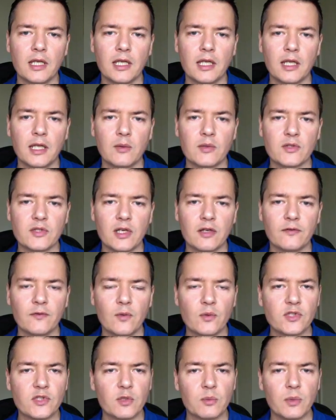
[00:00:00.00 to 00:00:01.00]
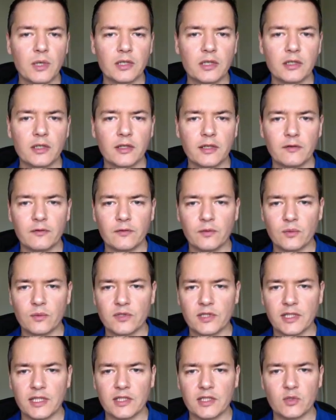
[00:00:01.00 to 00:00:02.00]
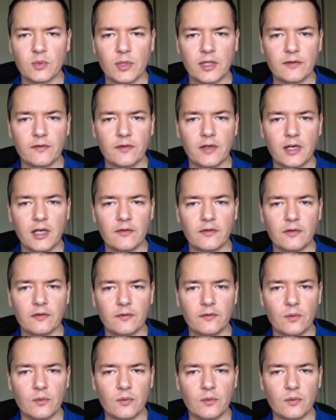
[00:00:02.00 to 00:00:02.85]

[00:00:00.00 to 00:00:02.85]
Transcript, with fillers: it was 41, then 14, 25,